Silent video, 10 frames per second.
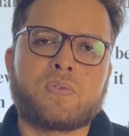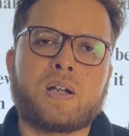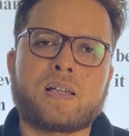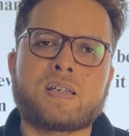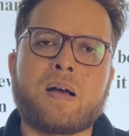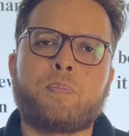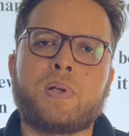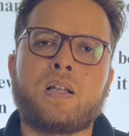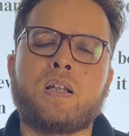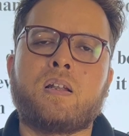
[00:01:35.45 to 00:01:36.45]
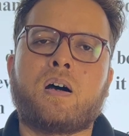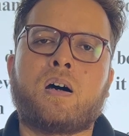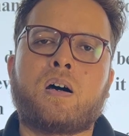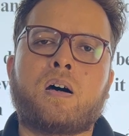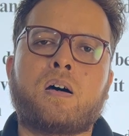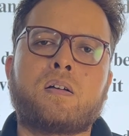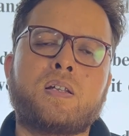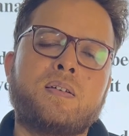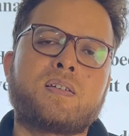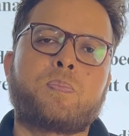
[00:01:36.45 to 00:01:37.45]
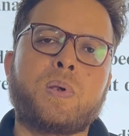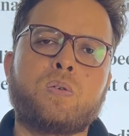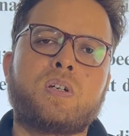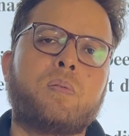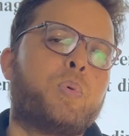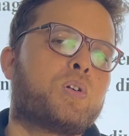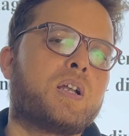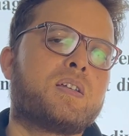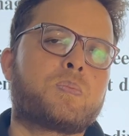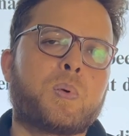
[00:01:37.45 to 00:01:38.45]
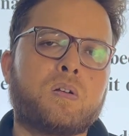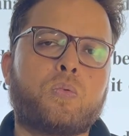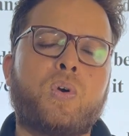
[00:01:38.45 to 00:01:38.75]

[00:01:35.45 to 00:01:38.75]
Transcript: For example, the border dispute